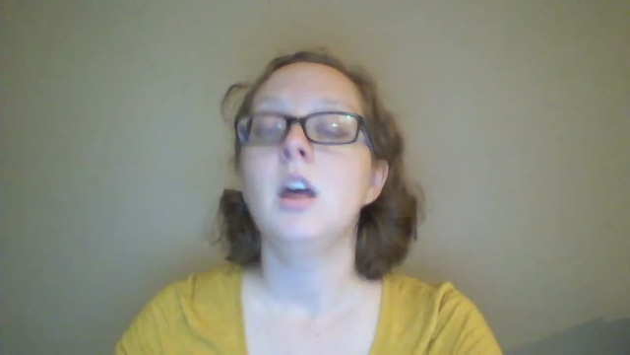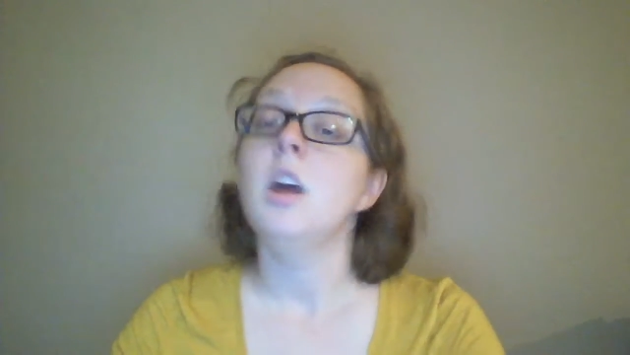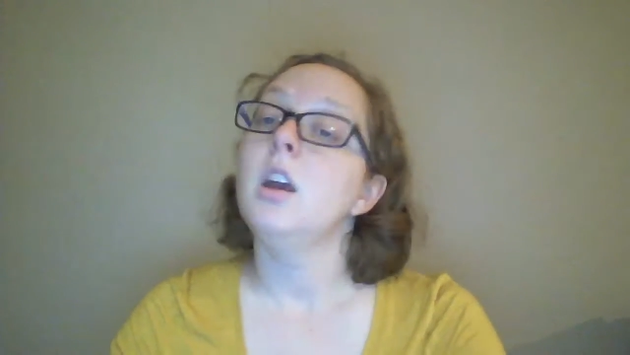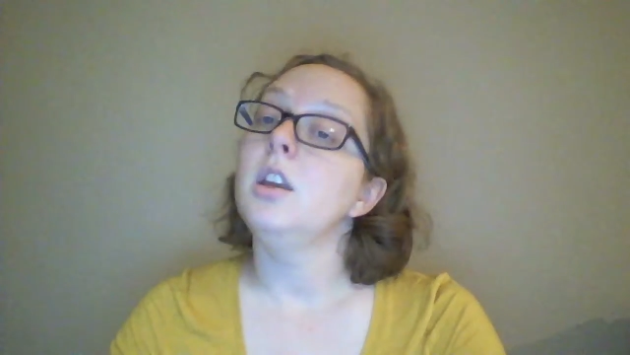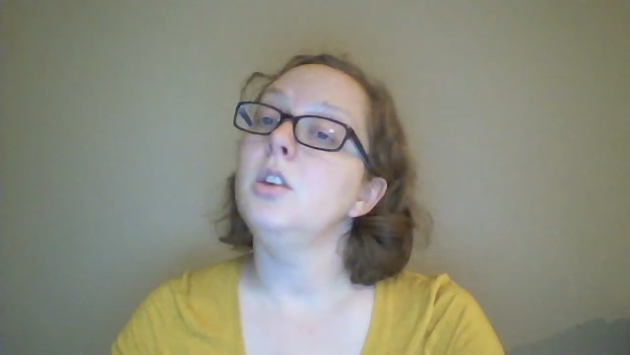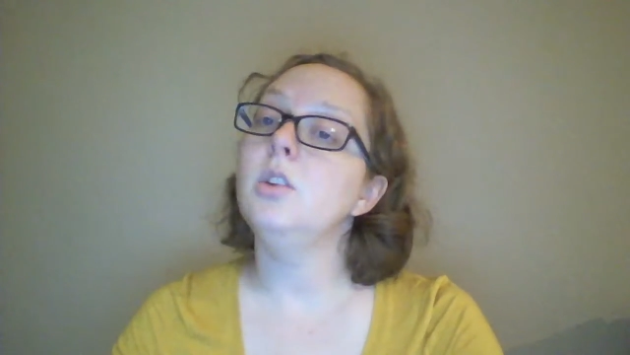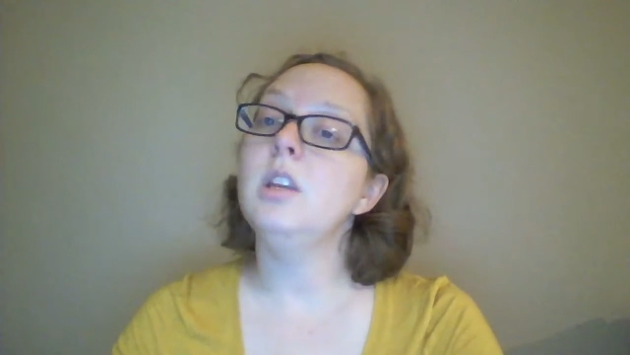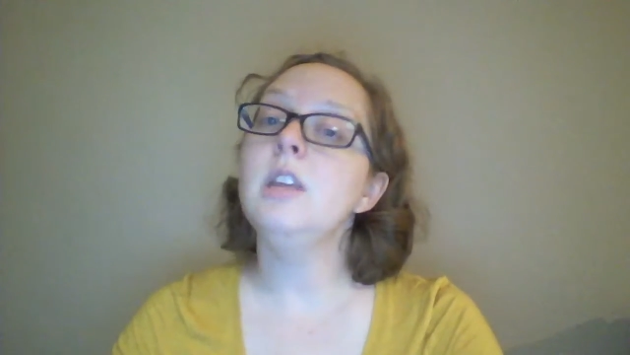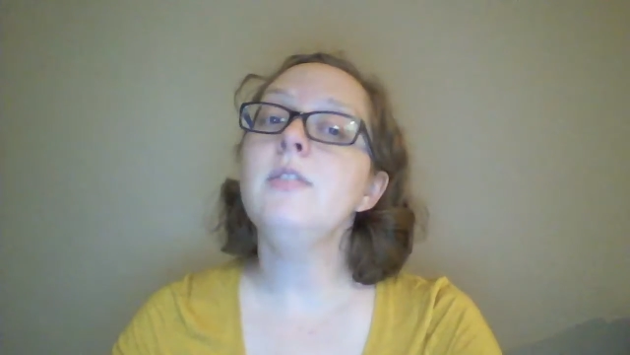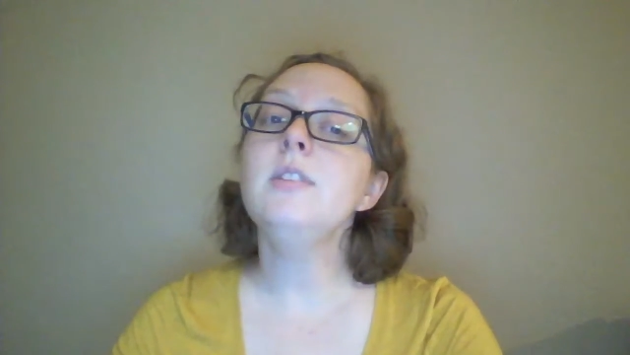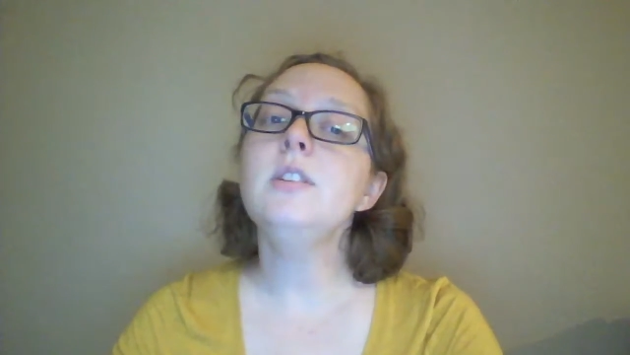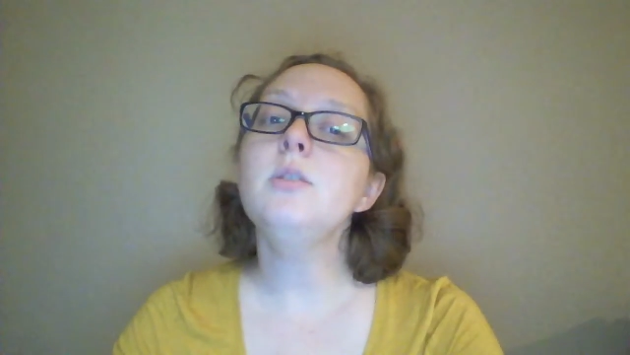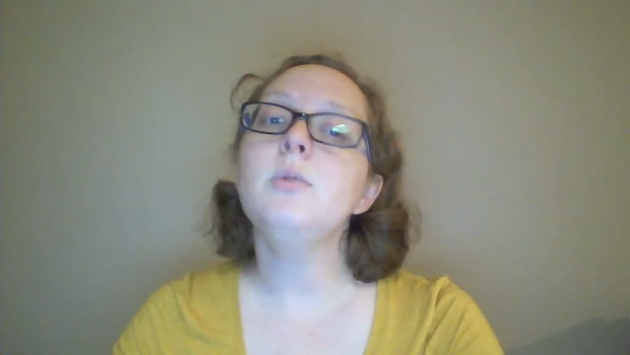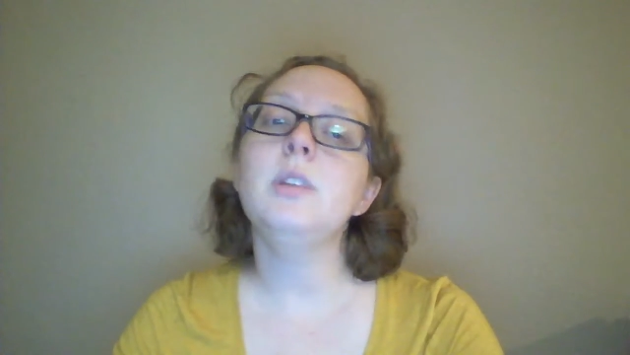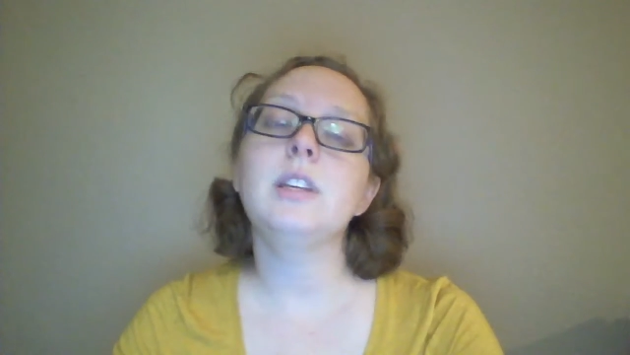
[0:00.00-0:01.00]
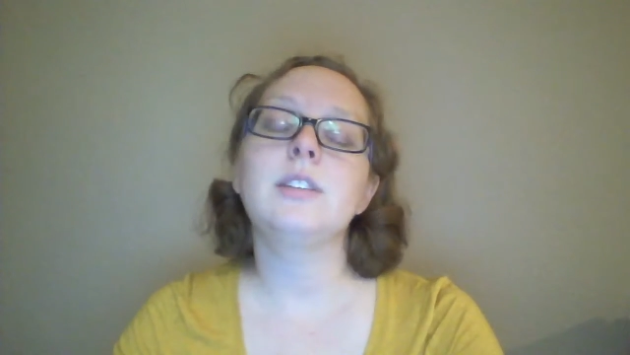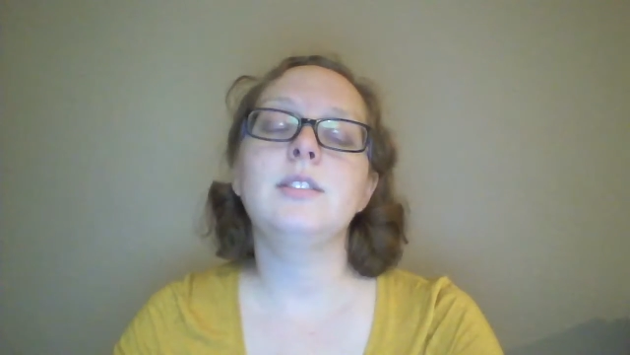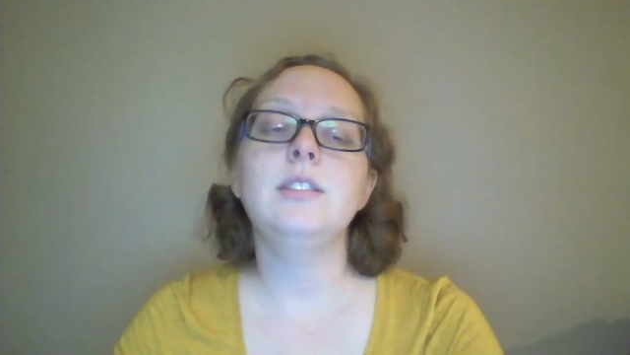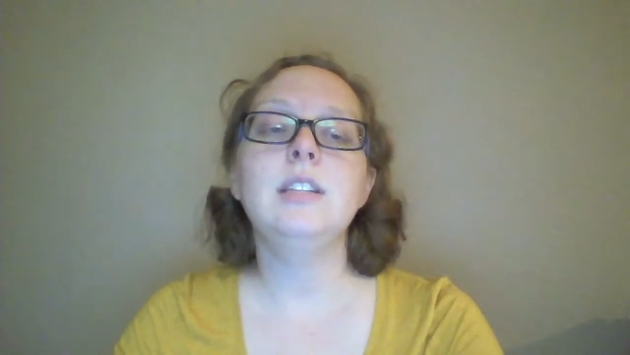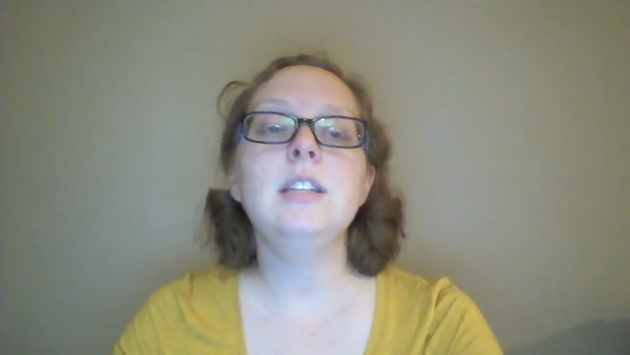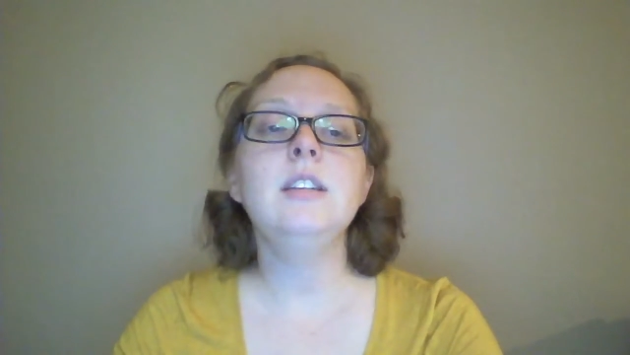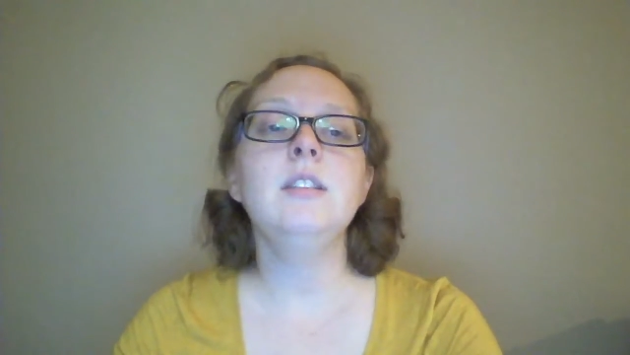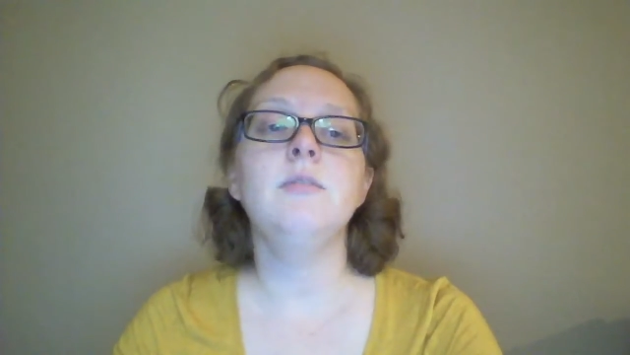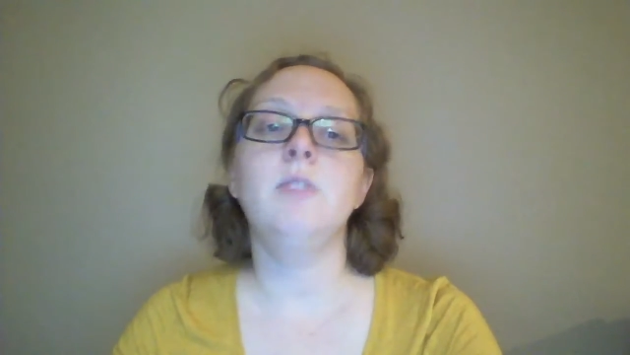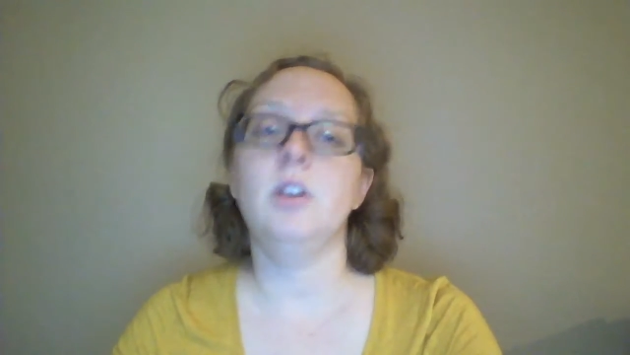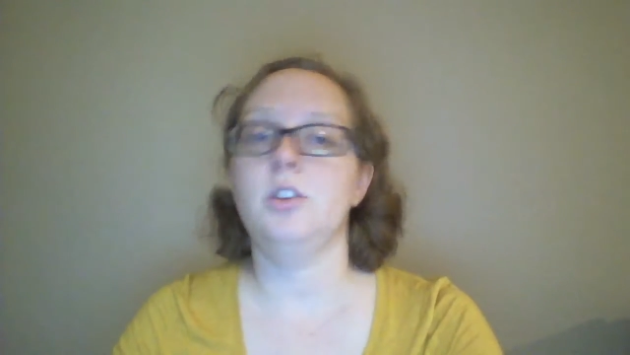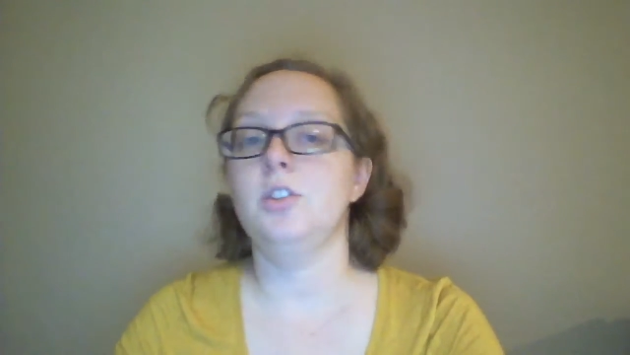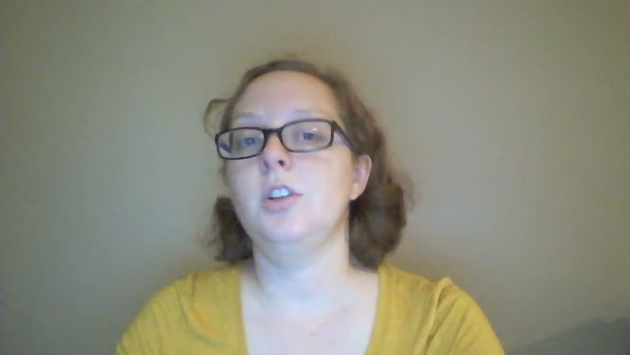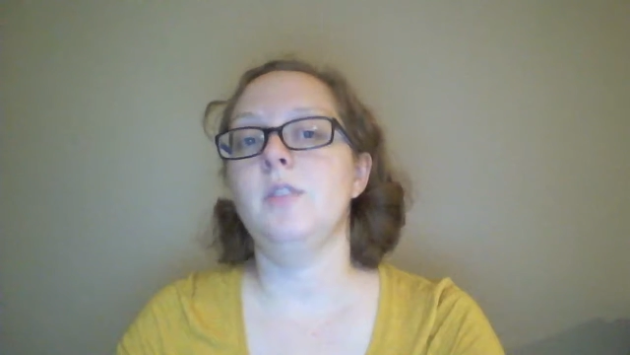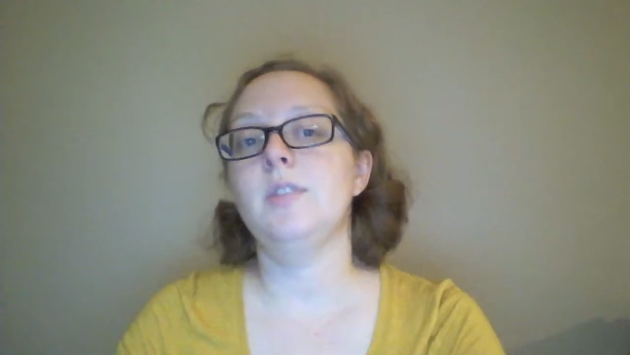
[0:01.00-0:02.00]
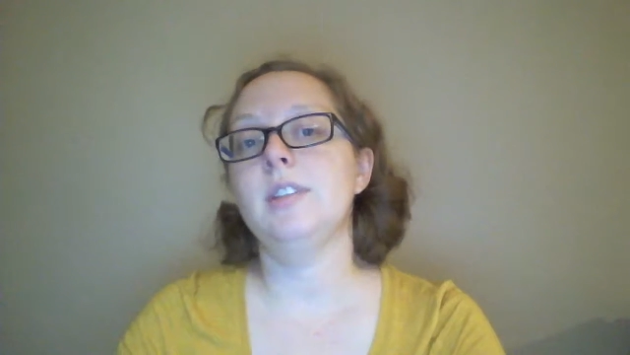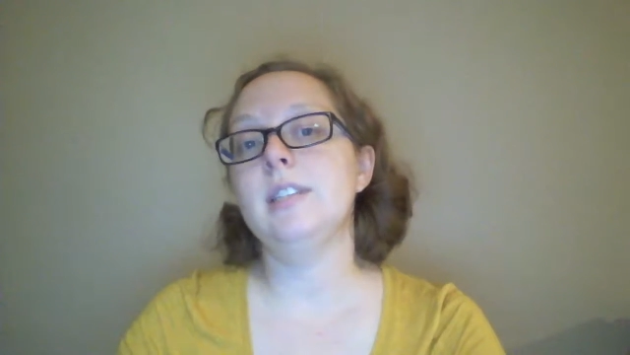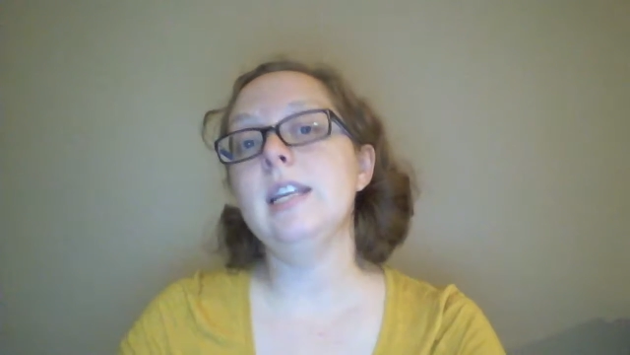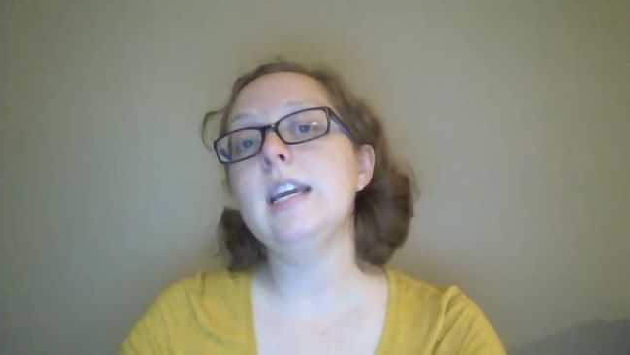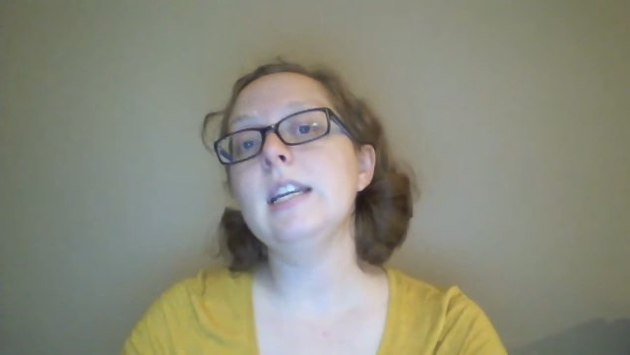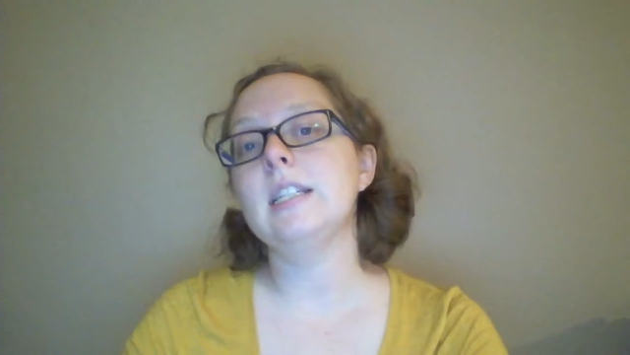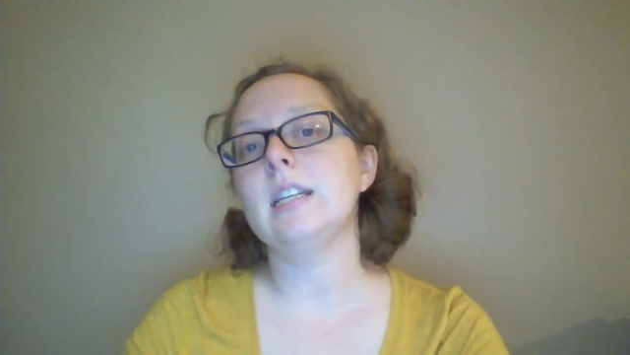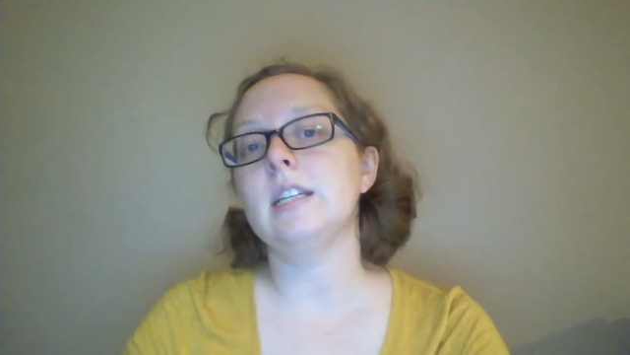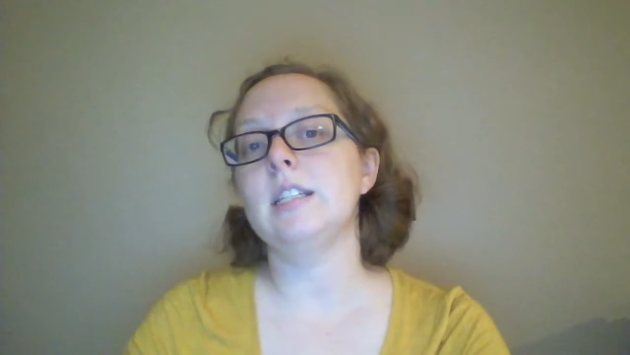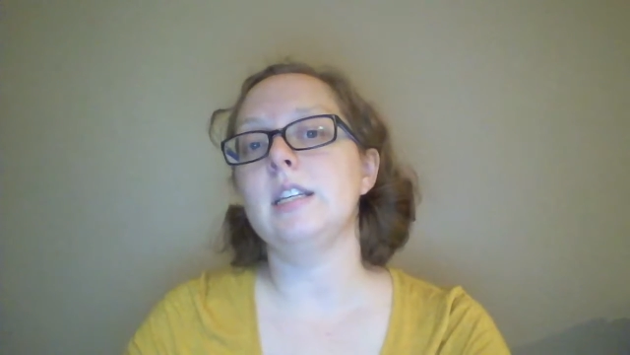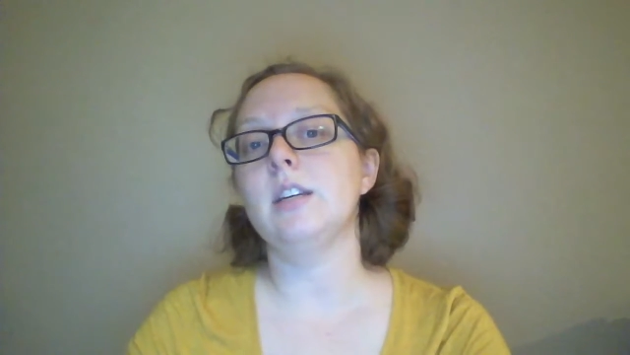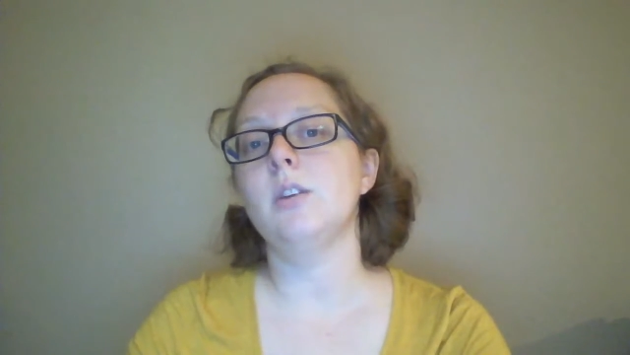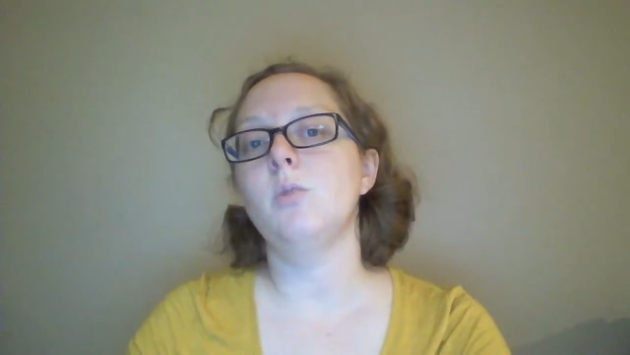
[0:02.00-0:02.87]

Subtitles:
You could even do an extended version of the second idea,